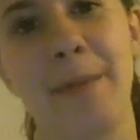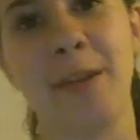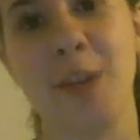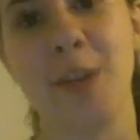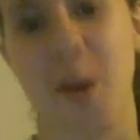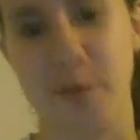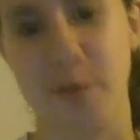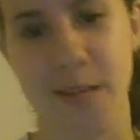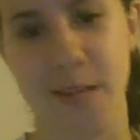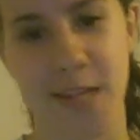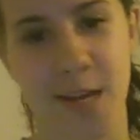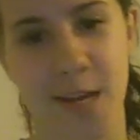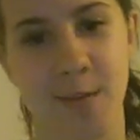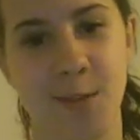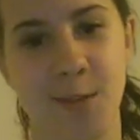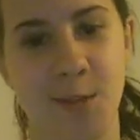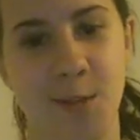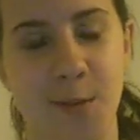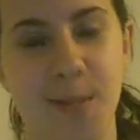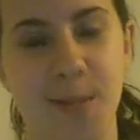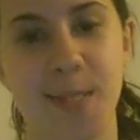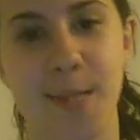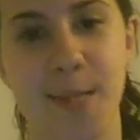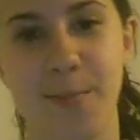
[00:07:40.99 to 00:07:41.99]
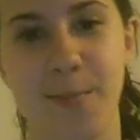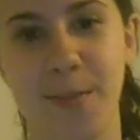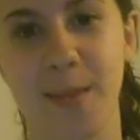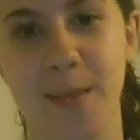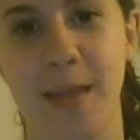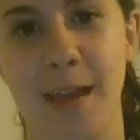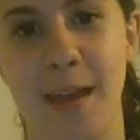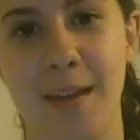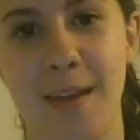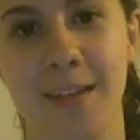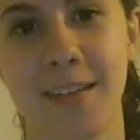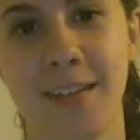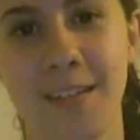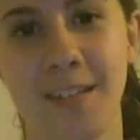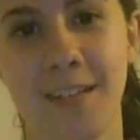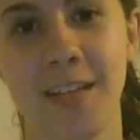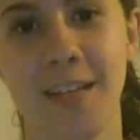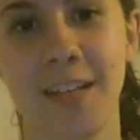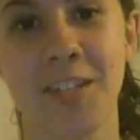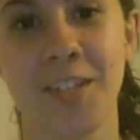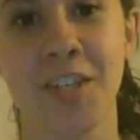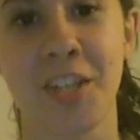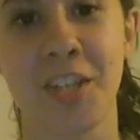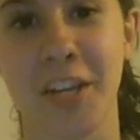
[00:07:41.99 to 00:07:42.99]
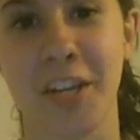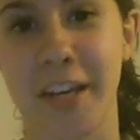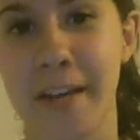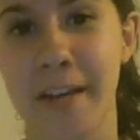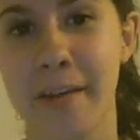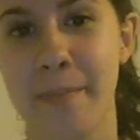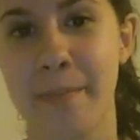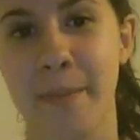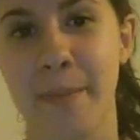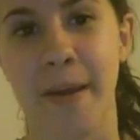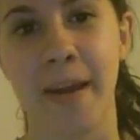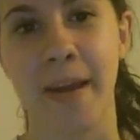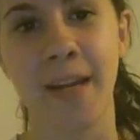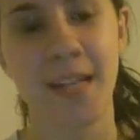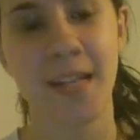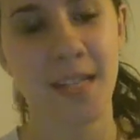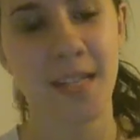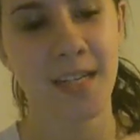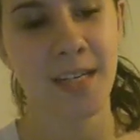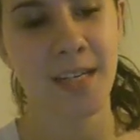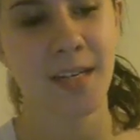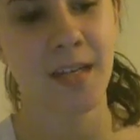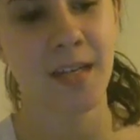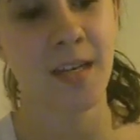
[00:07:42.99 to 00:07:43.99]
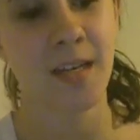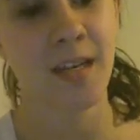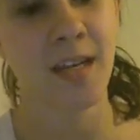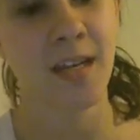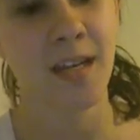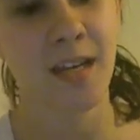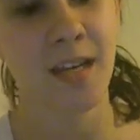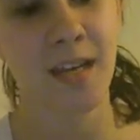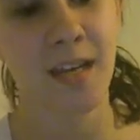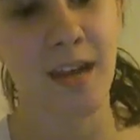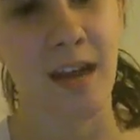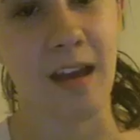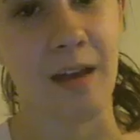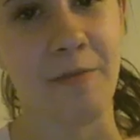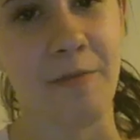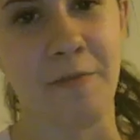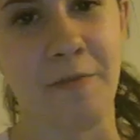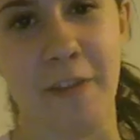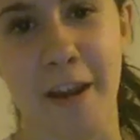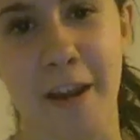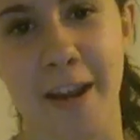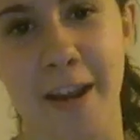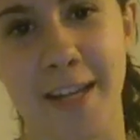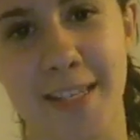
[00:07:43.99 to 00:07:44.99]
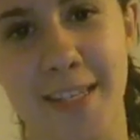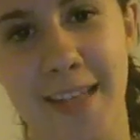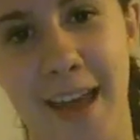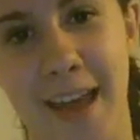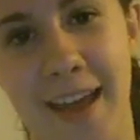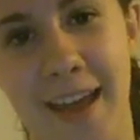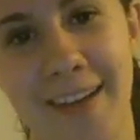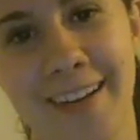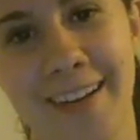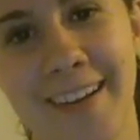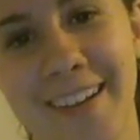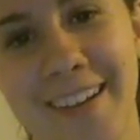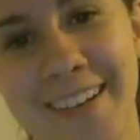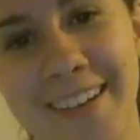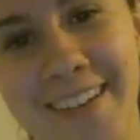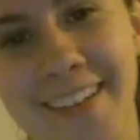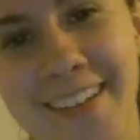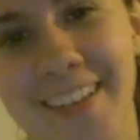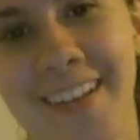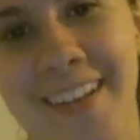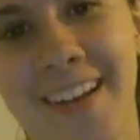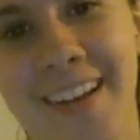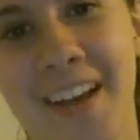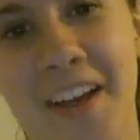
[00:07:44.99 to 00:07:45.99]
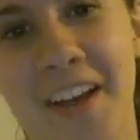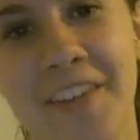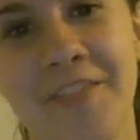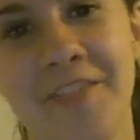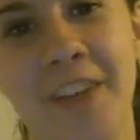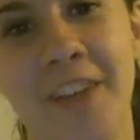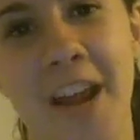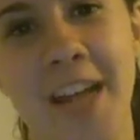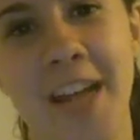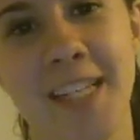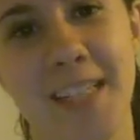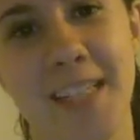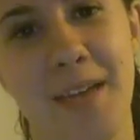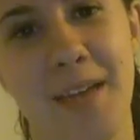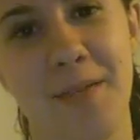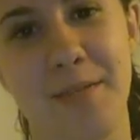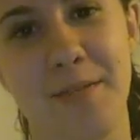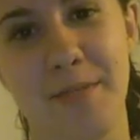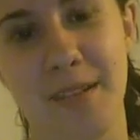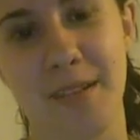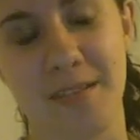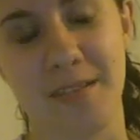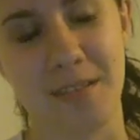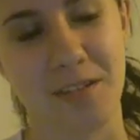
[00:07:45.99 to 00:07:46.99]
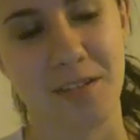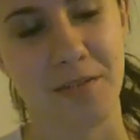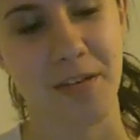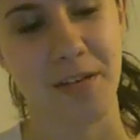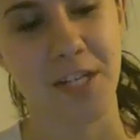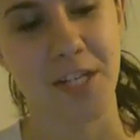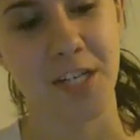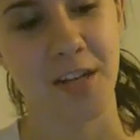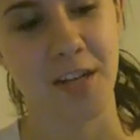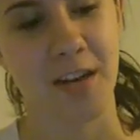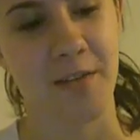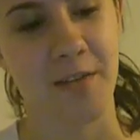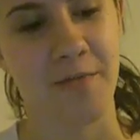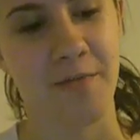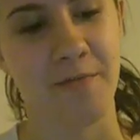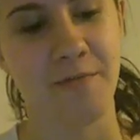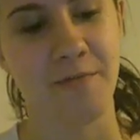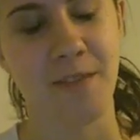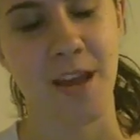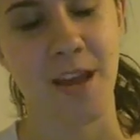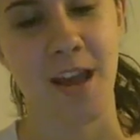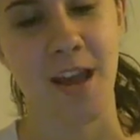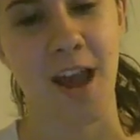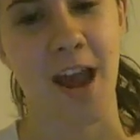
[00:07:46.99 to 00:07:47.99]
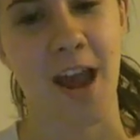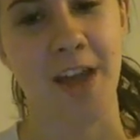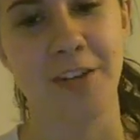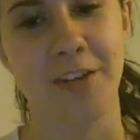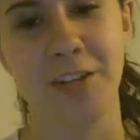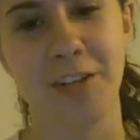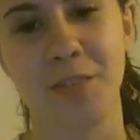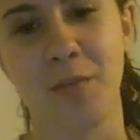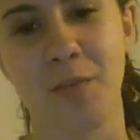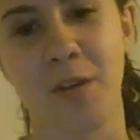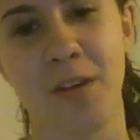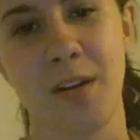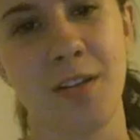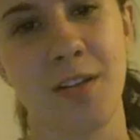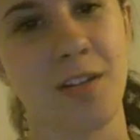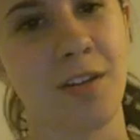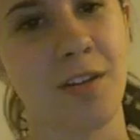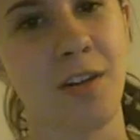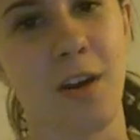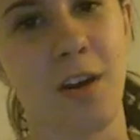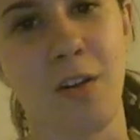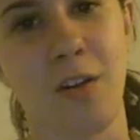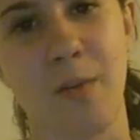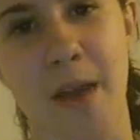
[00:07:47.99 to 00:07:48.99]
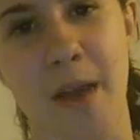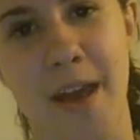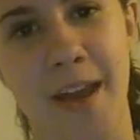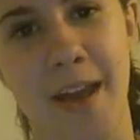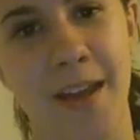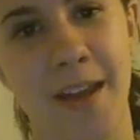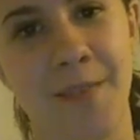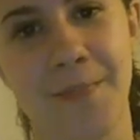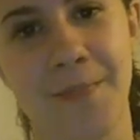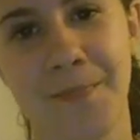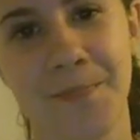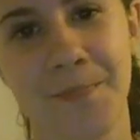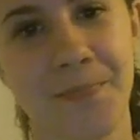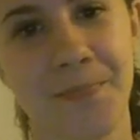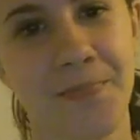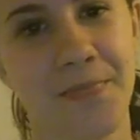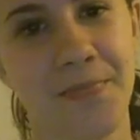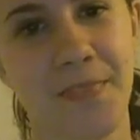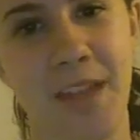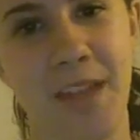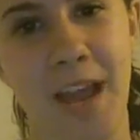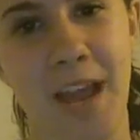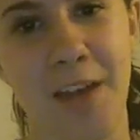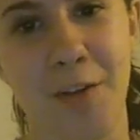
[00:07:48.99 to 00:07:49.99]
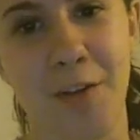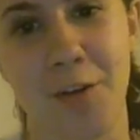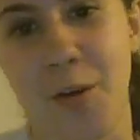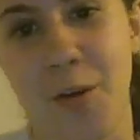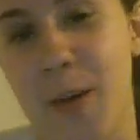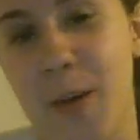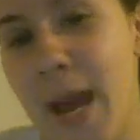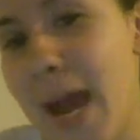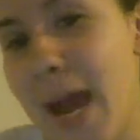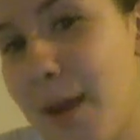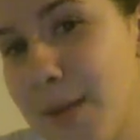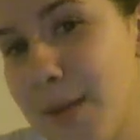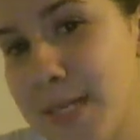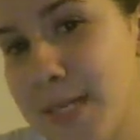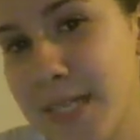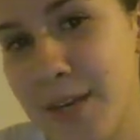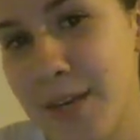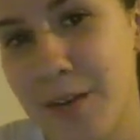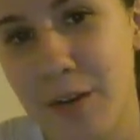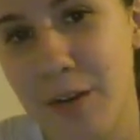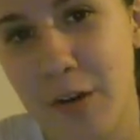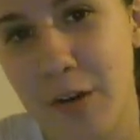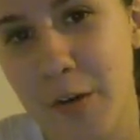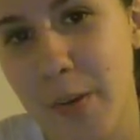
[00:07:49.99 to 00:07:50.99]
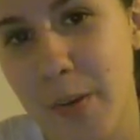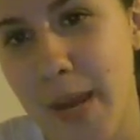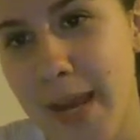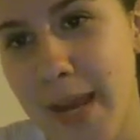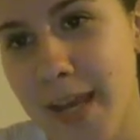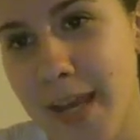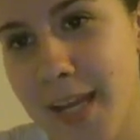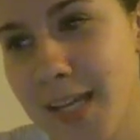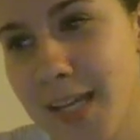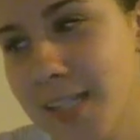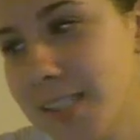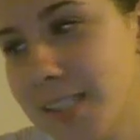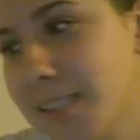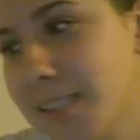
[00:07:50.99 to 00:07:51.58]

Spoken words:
knowing that I'm doing something that is good, but I'm very sad. I'm very sad with my situation. I just want it to go away. I don't know how it's going to go away.